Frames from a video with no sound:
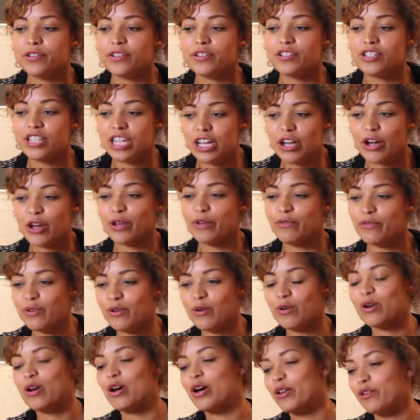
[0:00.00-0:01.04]
she kind of
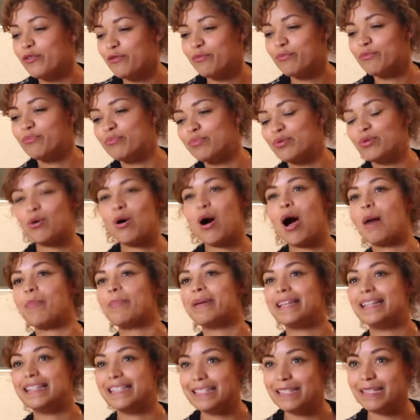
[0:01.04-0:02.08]
got brought
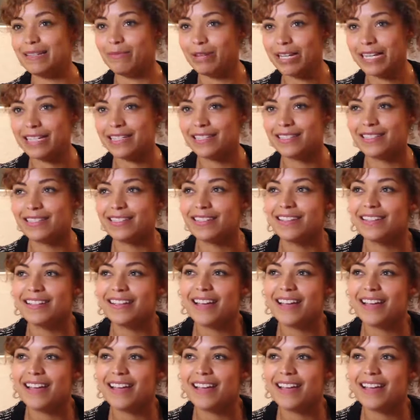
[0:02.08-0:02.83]
up into it,